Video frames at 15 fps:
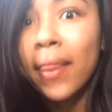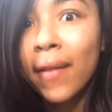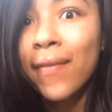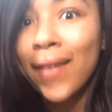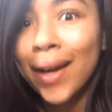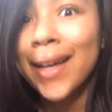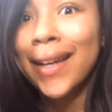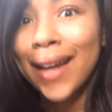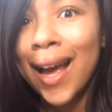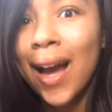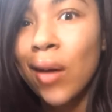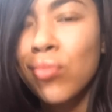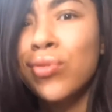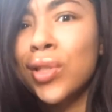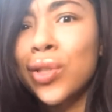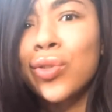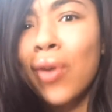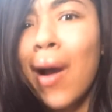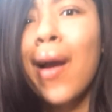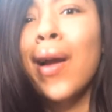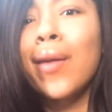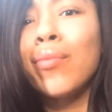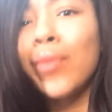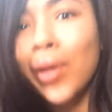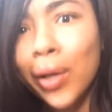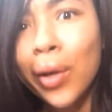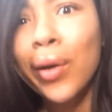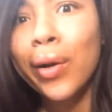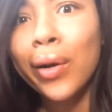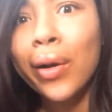The fucking now. Subscribe.
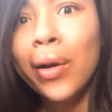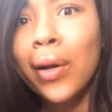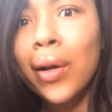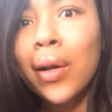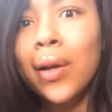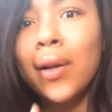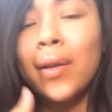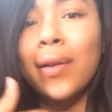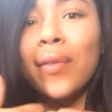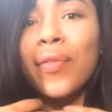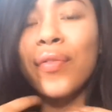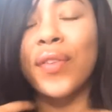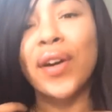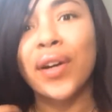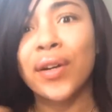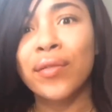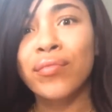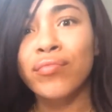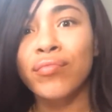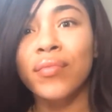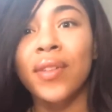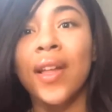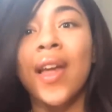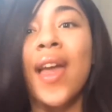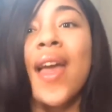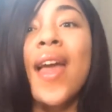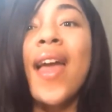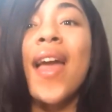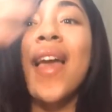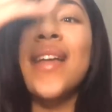Duh. The fuck.
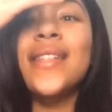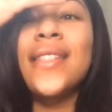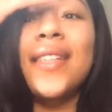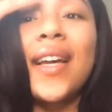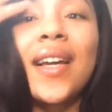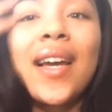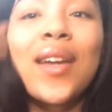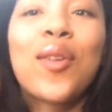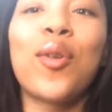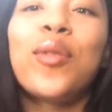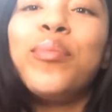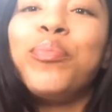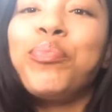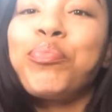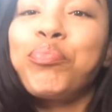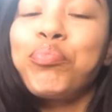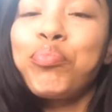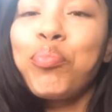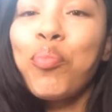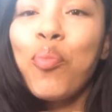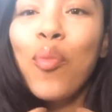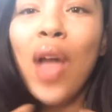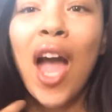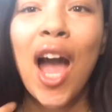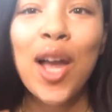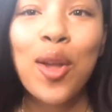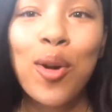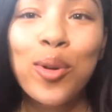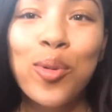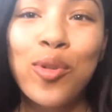Say, now y'all, how
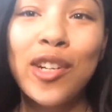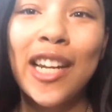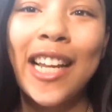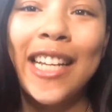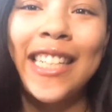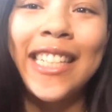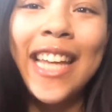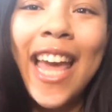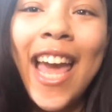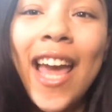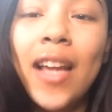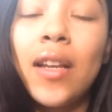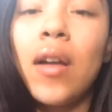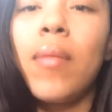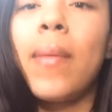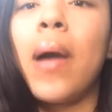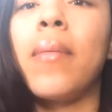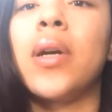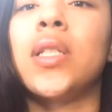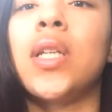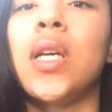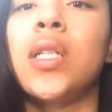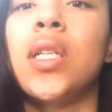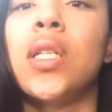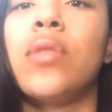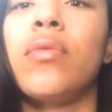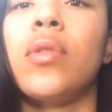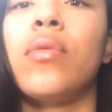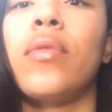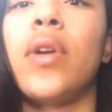y'all doing today? Don't mind my chest
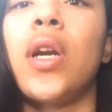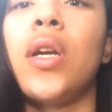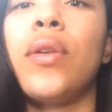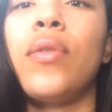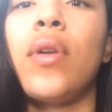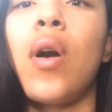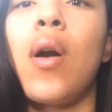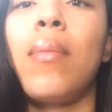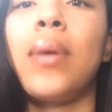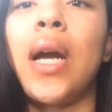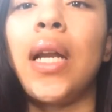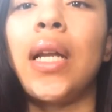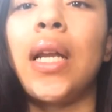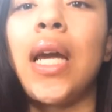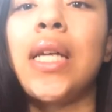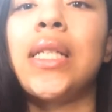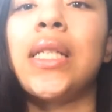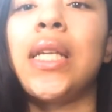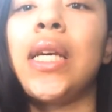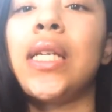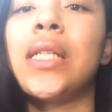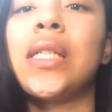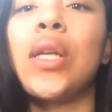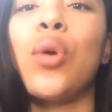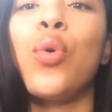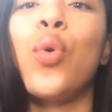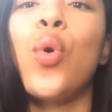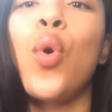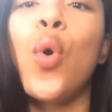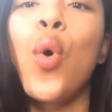is real red. You know, I'm kind of light skinned,
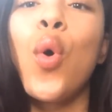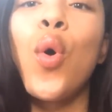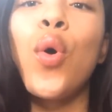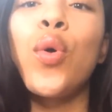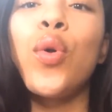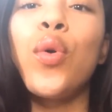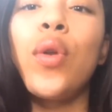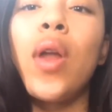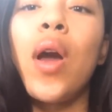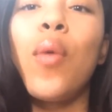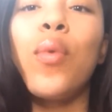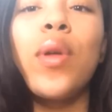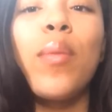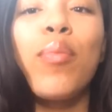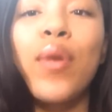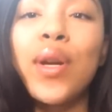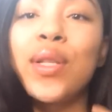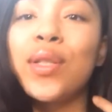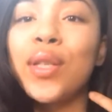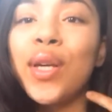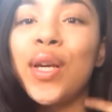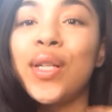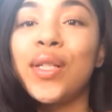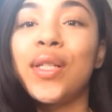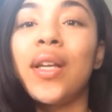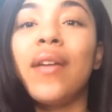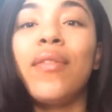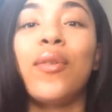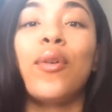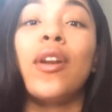so you know when you press against
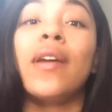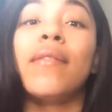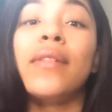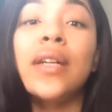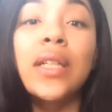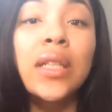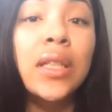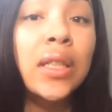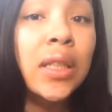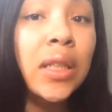stuff, whatever,